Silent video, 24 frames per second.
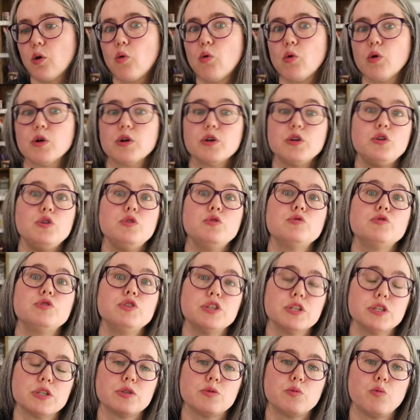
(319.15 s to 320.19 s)
or you
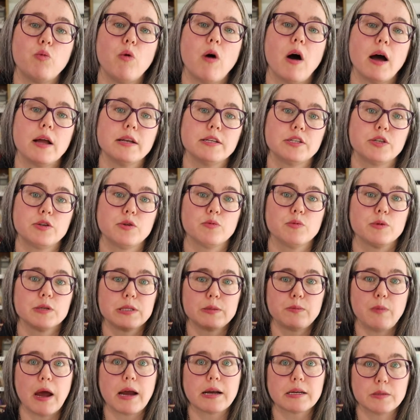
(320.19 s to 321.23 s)
just want to
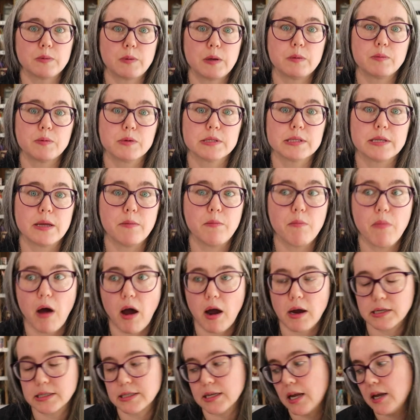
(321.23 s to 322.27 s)
respect people's
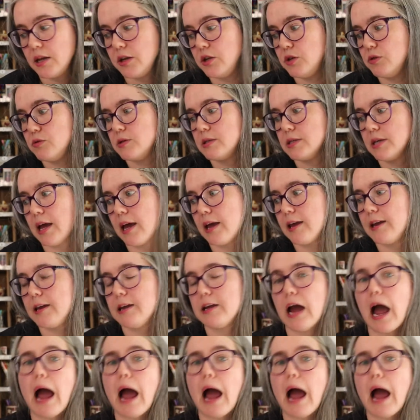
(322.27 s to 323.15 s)
inbox and you say,